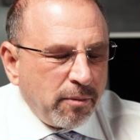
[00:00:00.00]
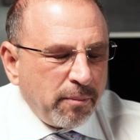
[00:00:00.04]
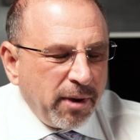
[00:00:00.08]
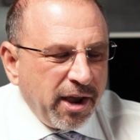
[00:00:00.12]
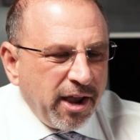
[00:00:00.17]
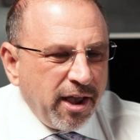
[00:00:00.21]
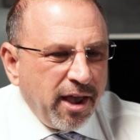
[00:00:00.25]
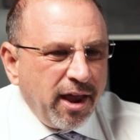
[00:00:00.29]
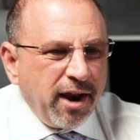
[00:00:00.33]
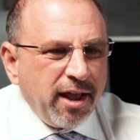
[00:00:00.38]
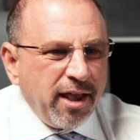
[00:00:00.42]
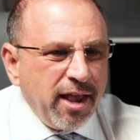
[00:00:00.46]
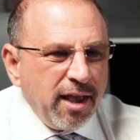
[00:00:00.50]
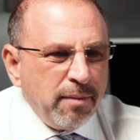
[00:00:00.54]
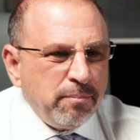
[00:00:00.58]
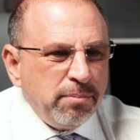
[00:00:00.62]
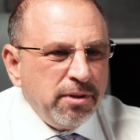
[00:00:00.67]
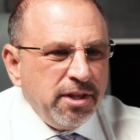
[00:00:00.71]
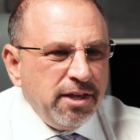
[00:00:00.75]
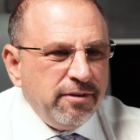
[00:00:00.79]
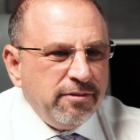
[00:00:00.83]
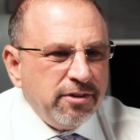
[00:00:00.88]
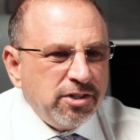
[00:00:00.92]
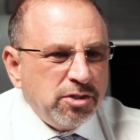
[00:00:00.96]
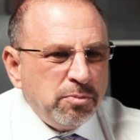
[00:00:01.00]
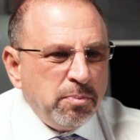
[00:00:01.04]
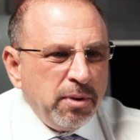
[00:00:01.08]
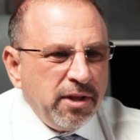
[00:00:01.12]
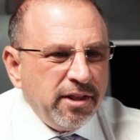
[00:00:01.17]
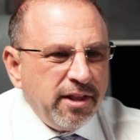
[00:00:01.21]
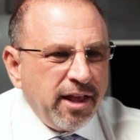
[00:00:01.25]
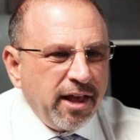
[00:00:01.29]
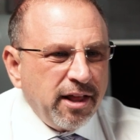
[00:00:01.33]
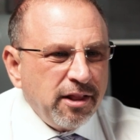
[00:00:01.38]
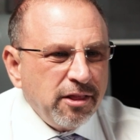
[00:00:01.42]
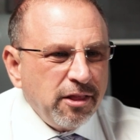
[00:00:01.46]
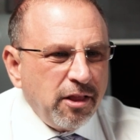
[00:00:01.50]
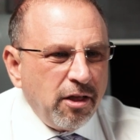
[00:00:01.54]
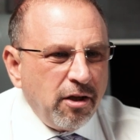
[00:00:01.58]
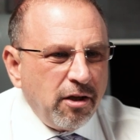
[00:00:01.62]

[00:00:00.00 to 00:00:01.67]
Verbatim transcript: my God, I can't believe it's been that